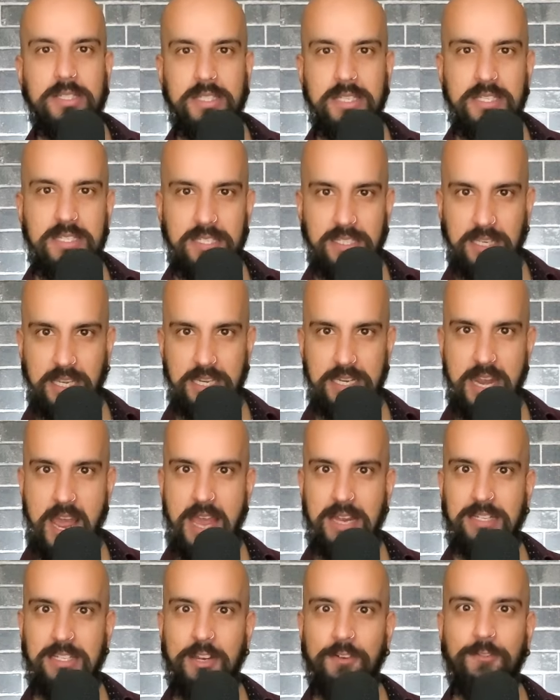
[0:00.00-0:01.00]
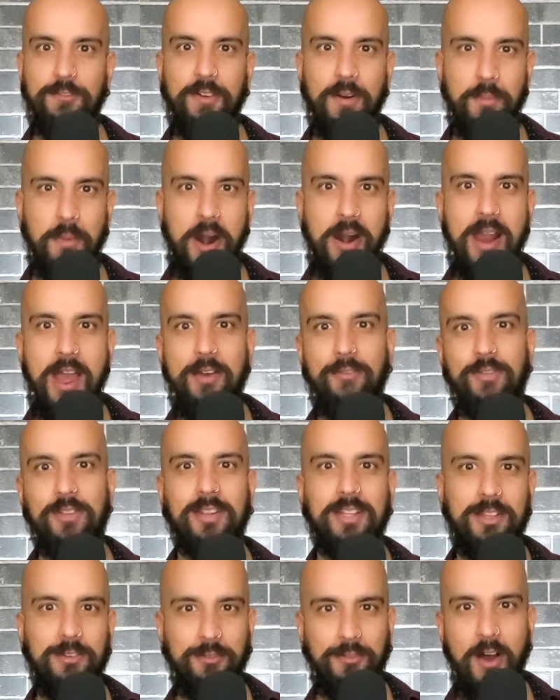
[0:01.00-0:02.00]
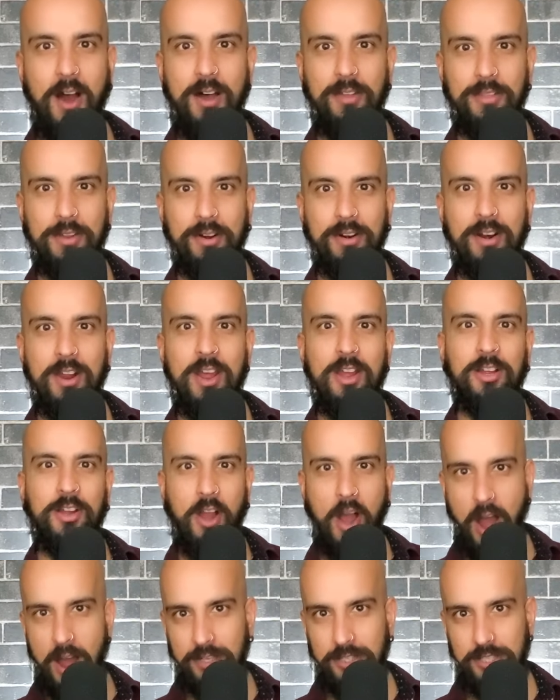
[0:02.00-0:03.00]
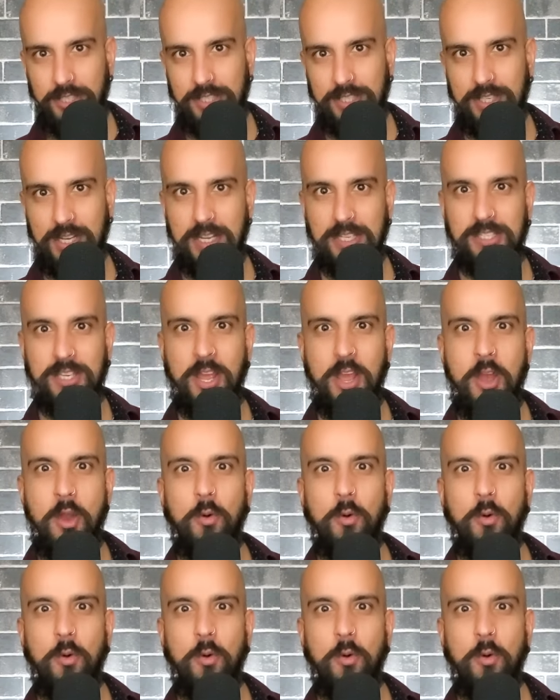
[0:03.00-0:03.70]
disconnected from our Heavenly Father consciousness.